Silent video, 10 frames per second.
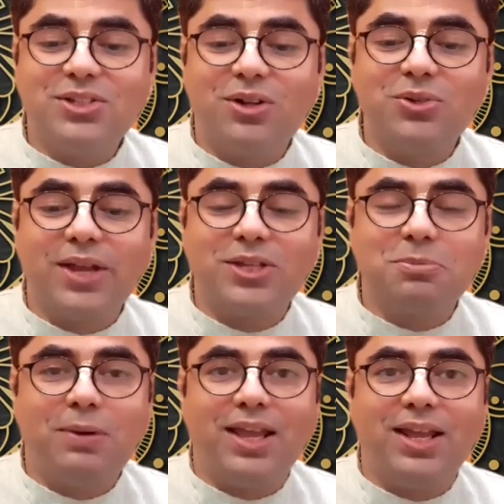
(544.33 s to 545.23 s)
also
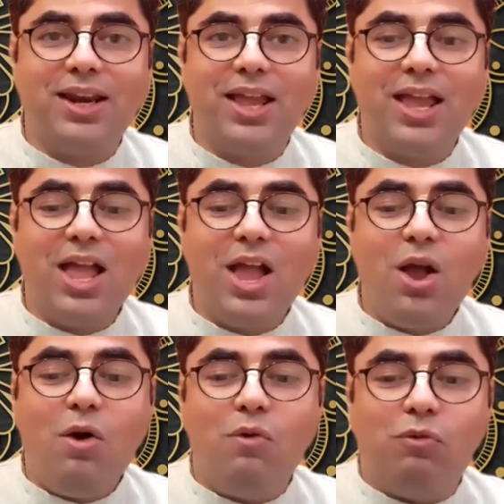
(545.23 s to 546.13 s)
explain
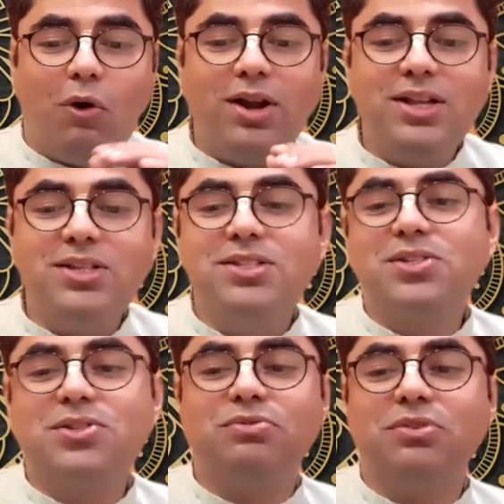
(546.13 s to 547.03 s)
what is
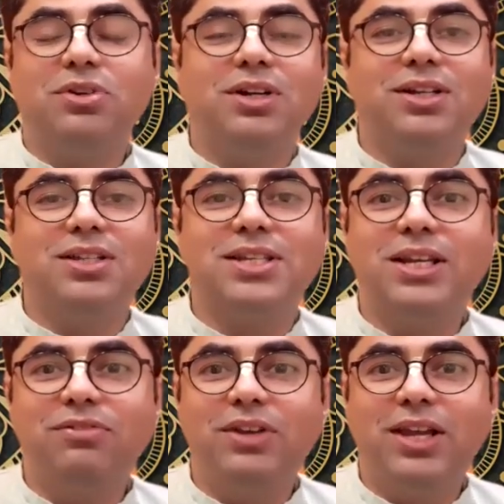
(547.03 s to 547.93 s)
this
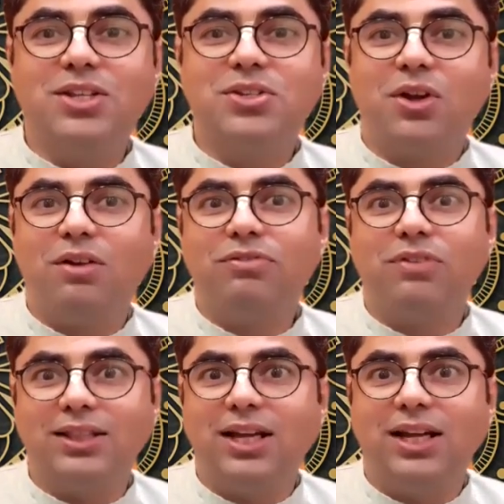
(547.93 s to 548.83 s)
significance of
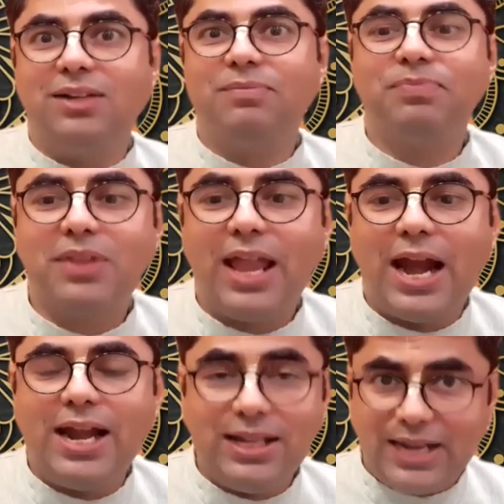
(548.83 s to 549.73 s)
Atha,
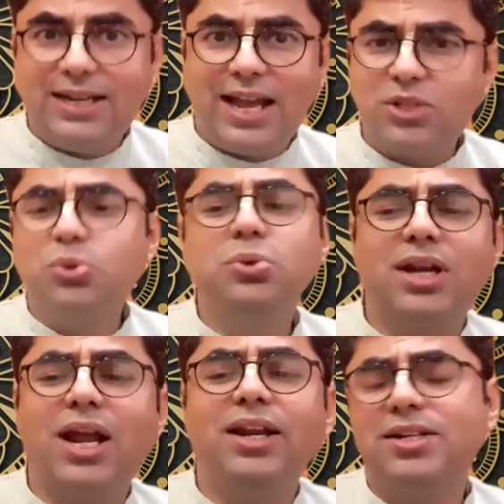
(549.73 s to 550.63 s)
and the entire
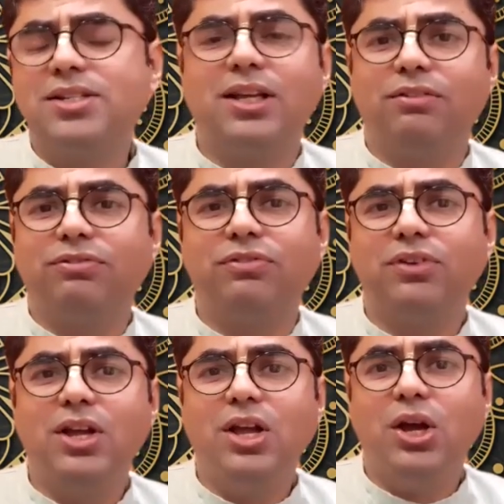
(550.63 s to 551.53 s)
sutra in itself,
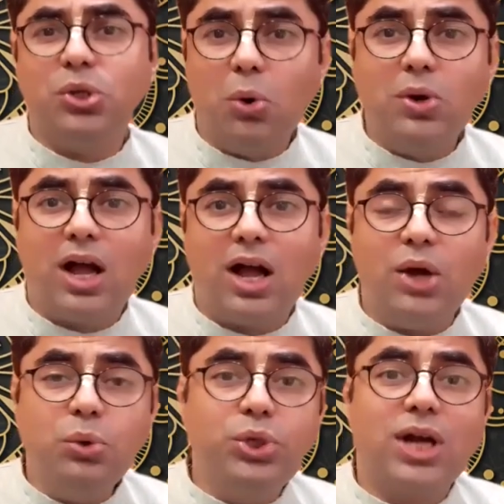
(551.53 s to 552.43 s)
Yoga
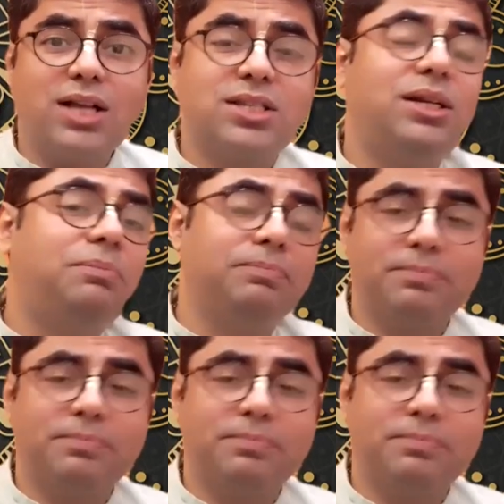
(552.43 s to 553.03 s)
Anushasanam.